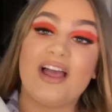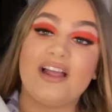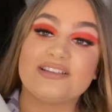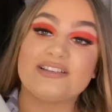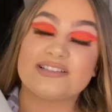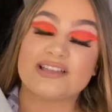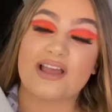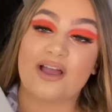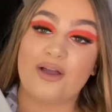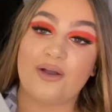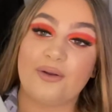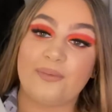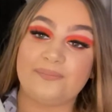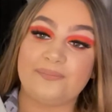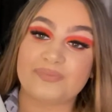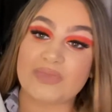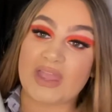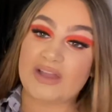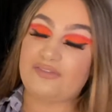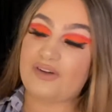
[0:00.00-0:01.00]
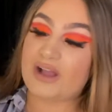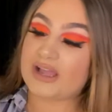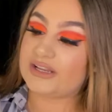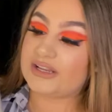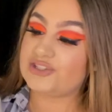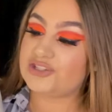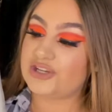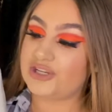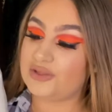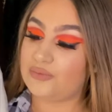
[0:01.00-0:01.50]
So I thought I
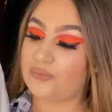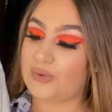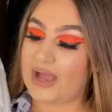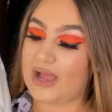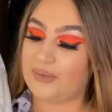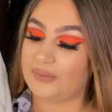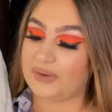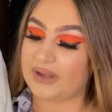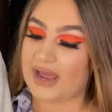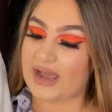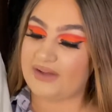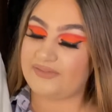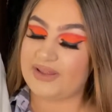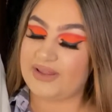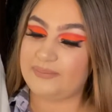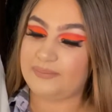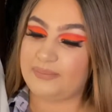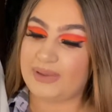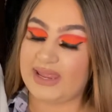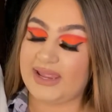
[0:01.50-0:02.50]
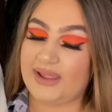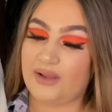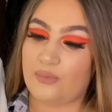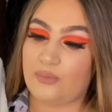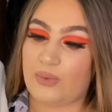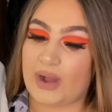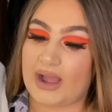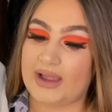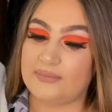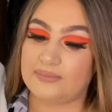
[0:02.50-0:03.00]
could show you the white one. I have it in pink,
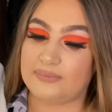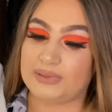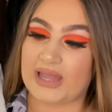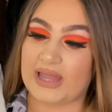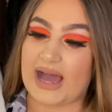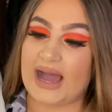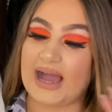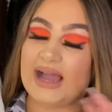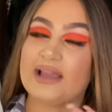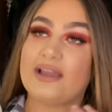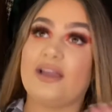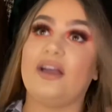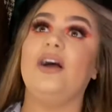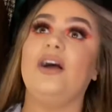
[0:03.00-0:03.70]
white and black.